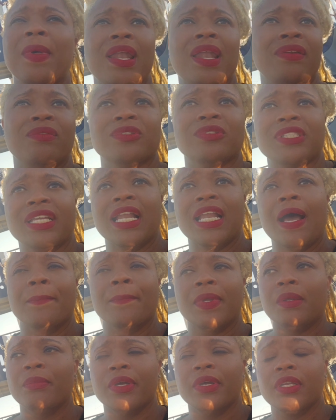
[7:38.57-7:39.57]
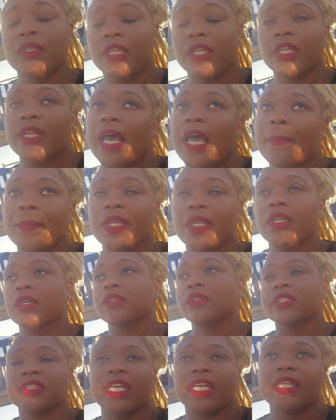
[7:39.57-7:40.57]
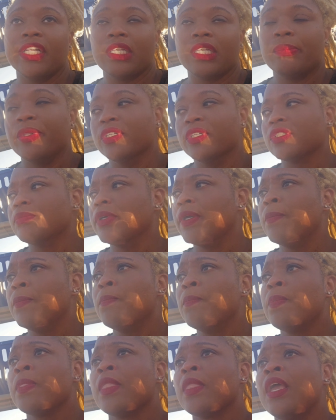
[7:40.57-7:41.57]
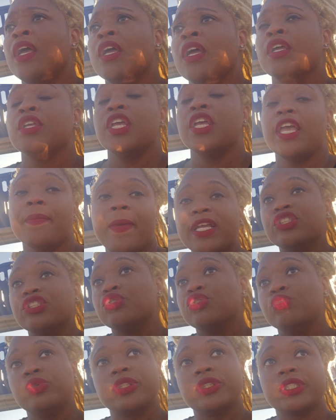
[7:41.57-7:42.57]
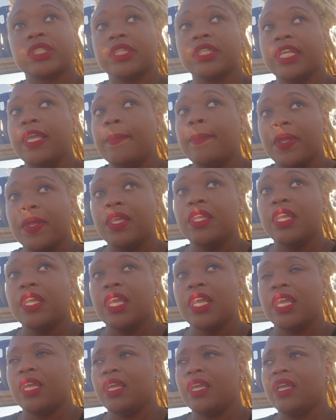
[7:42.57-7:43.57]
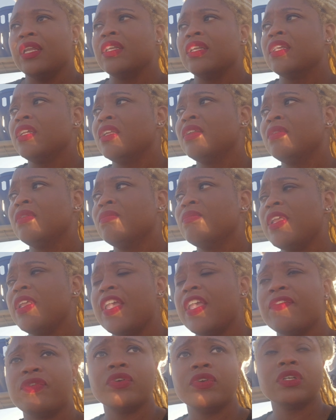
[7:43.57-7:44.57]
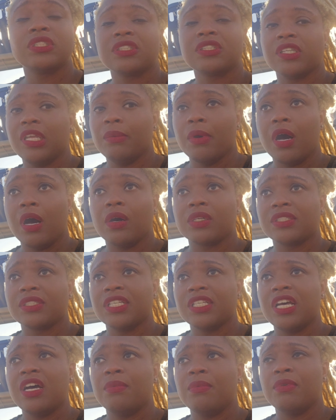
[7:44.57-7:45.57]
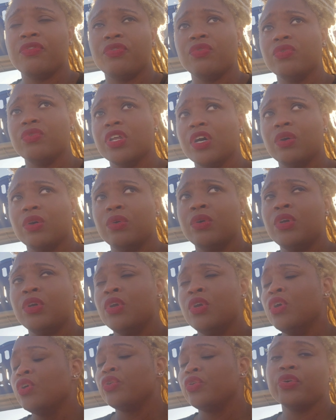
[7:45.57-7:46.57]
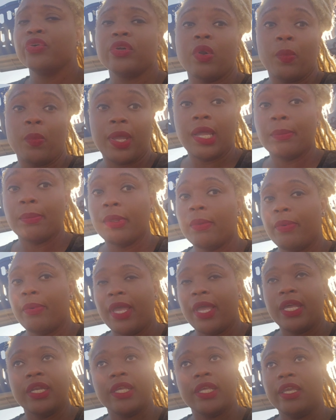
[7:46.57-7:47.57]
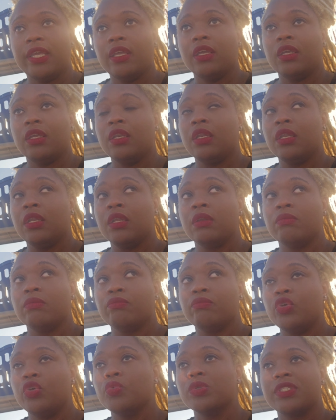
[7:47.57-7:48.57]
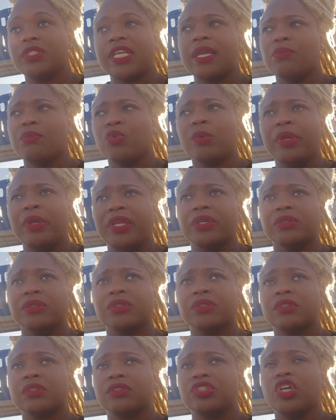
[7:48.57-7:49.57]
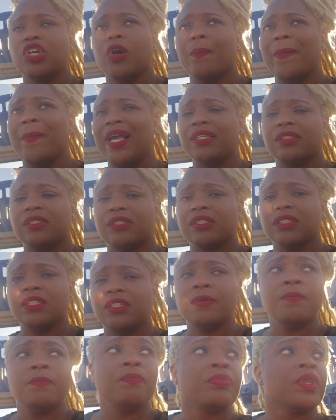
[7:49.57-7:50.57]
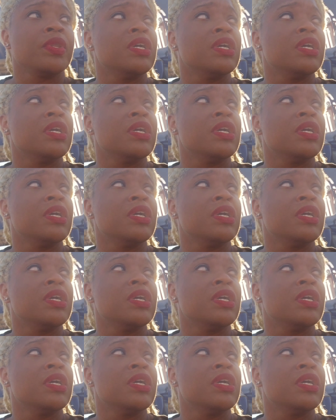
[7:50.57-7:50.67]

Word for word: I'm not even gonna say not me, but yeah, not me though, because I ain't addicted to pills, but it makes you sleepy. And if you're asleep all the time, if you know you're gonna wake up in pain again, you would take more pills to go back to sleep.